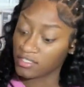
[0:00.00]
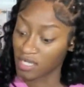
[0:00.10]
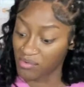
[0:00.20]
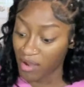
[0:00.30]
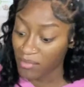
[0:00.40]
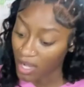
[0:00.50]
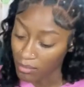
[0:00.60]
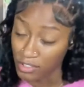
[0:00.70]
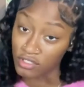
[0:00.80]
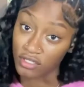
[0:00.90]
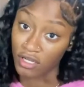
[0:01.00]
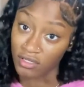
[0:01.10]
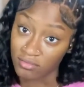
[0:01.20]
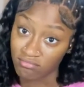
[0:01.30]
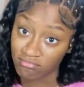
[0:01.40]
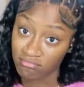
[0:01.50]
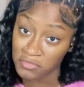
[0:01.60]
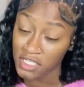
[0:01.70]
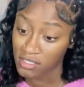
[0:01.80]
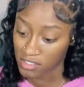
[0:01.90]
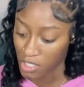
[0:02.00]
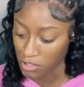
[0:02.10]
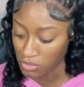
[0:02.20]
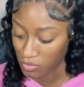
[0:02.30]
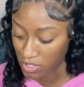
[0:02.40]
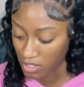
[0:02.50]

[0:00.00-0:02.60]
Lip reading: Y'all, my mom is the dog. This is so sweet.